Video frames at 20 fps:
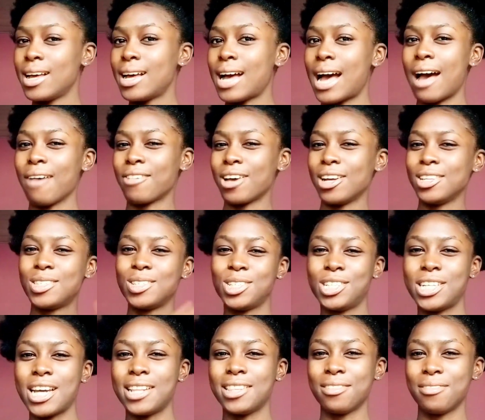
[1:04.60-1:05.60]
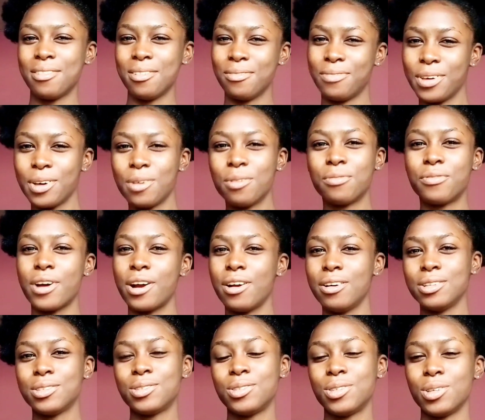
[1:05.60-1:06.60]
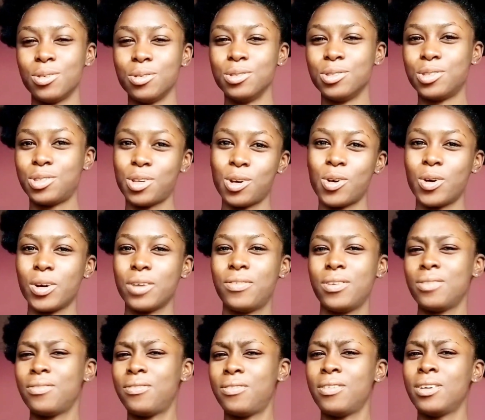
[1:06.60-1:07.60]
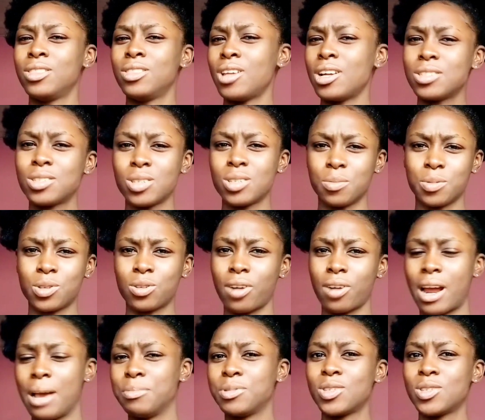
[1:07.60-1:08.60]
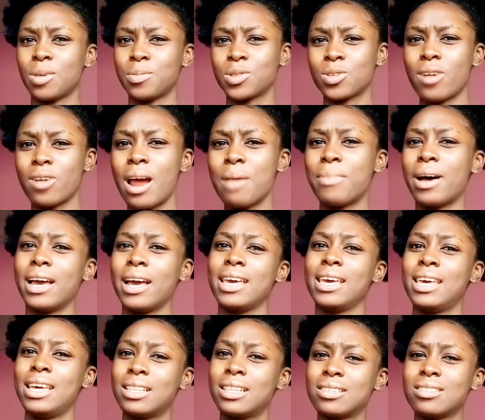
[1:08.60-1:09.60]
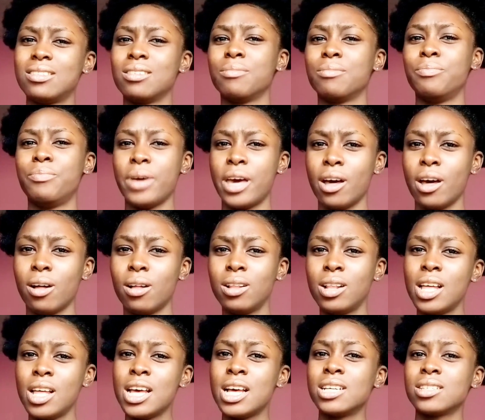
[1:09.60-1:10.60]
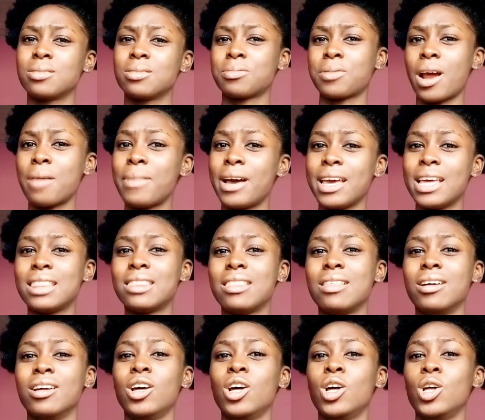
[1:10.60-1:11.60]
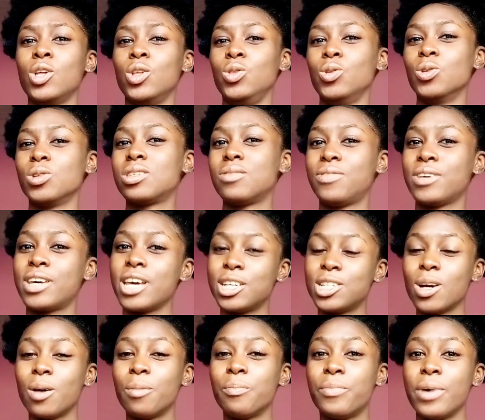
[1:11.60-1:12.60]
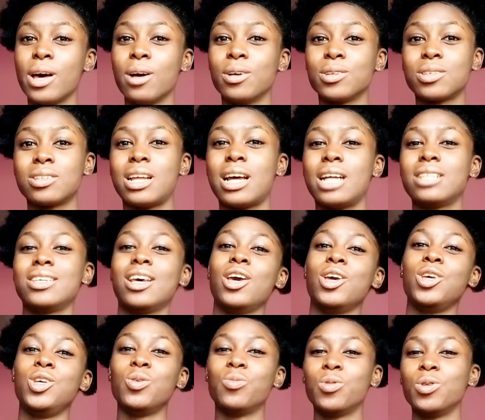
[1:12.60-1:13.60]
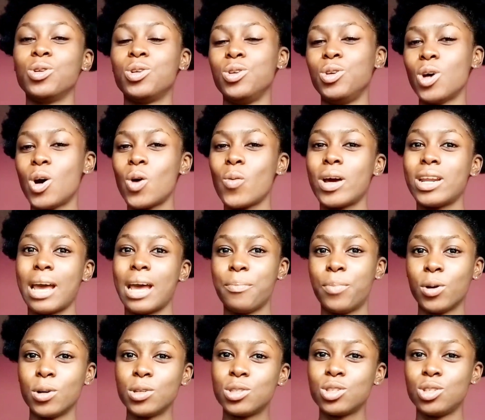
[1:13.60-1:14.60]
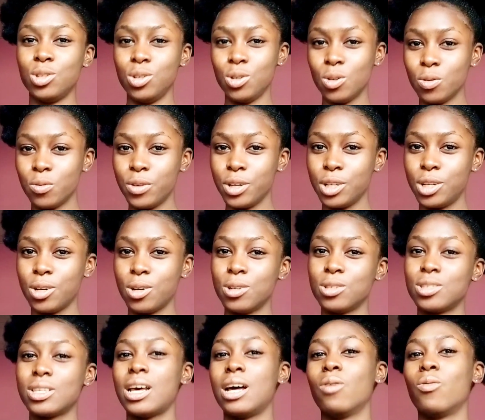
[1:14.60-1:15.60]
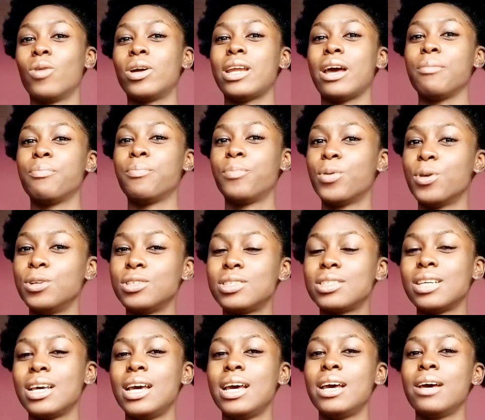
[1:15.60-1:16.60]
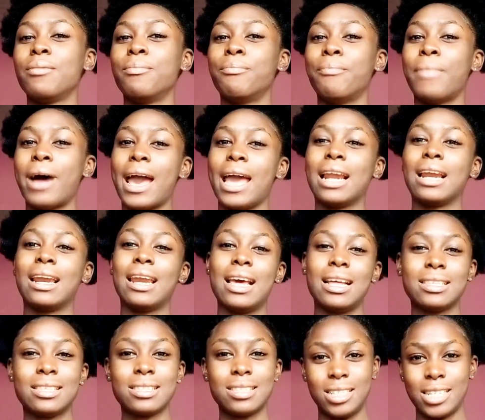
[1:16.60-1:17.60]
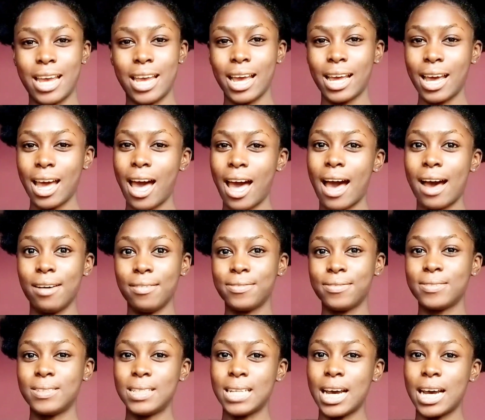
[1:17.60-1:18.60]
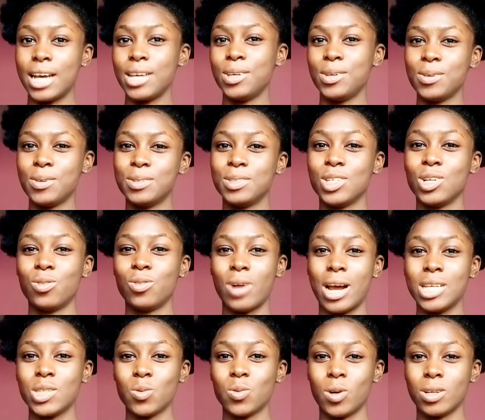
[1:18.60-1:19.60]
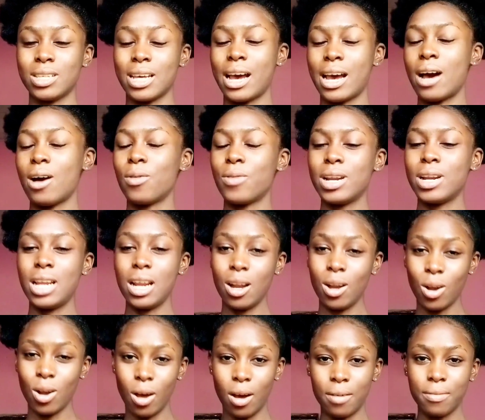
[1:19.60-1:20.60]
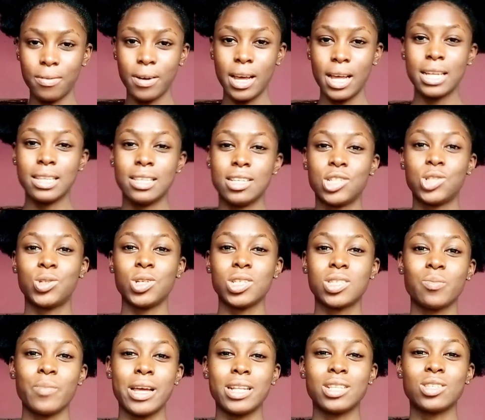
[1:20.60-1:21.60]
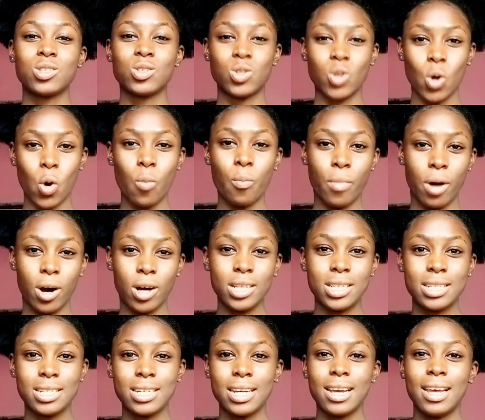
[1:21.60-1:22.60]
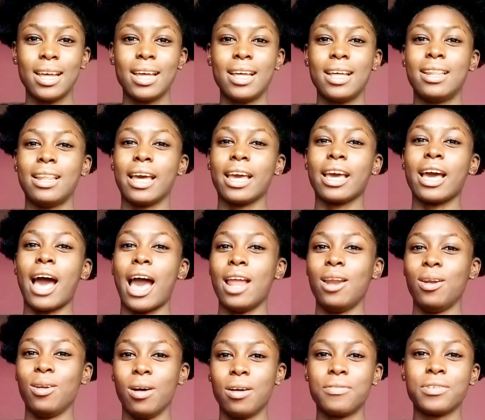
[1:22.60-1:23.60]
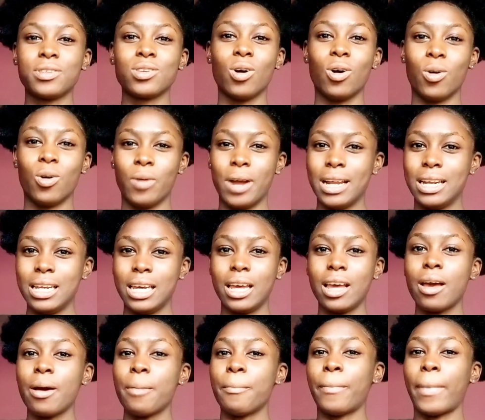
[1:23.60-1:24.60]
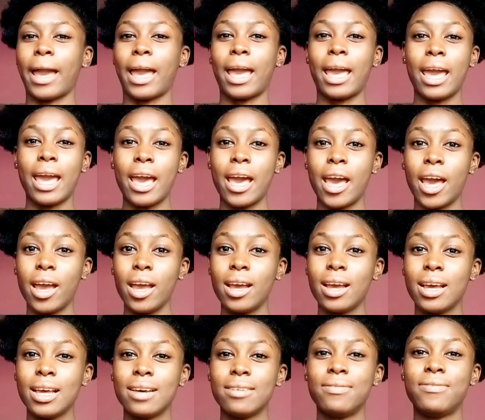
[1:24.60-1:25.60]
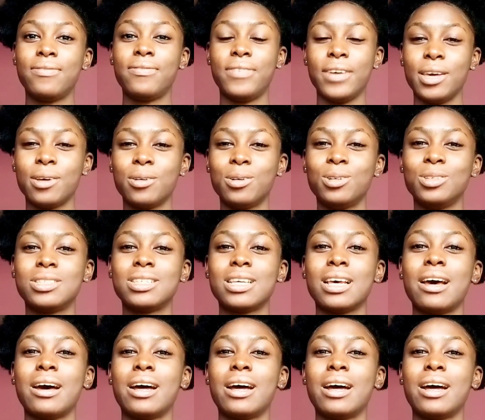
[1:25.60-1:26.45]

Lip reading: I'm going to share the review very soon. So if you've not subscribed, subscribe and hit the bell. Subscribe and hit the notification bell so that you would know when I post new videos and when I post my length check after using rice water. I already love this treatment so much. Like, I love it already. My hair feels